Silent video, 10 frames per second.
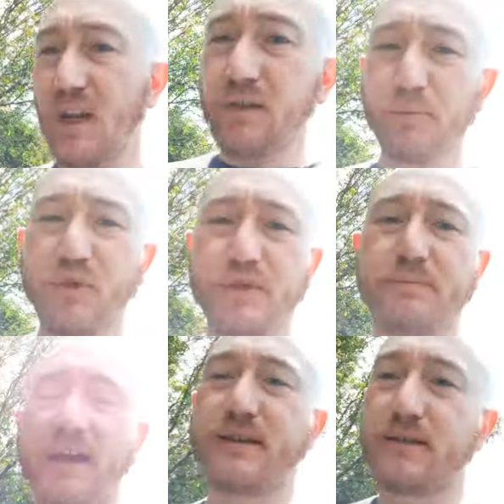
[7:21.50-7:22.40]
the
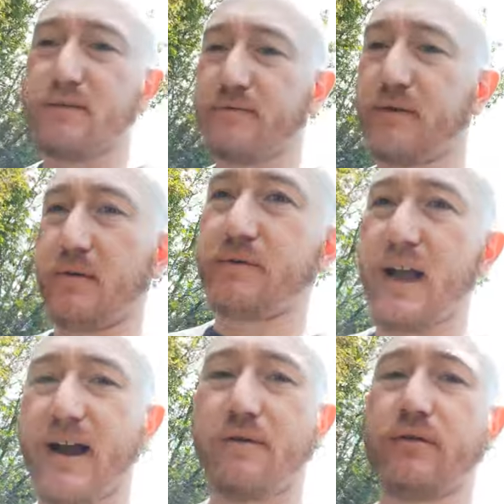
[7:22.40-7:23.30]
perspective of the
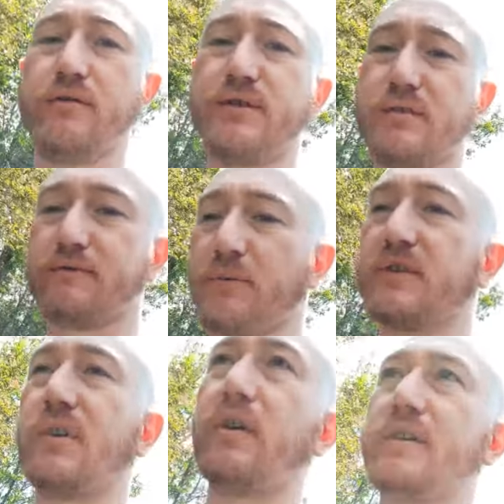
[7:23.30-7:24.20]
arrows from the
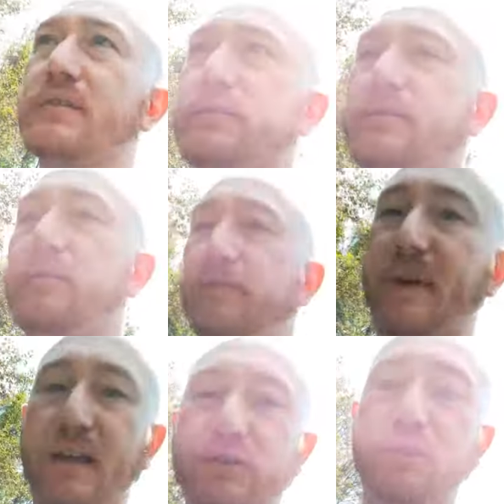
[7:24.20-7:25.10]
target's
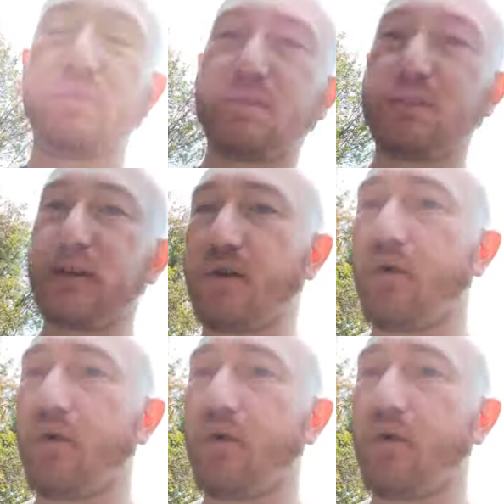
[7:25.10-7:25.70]
vantage, see how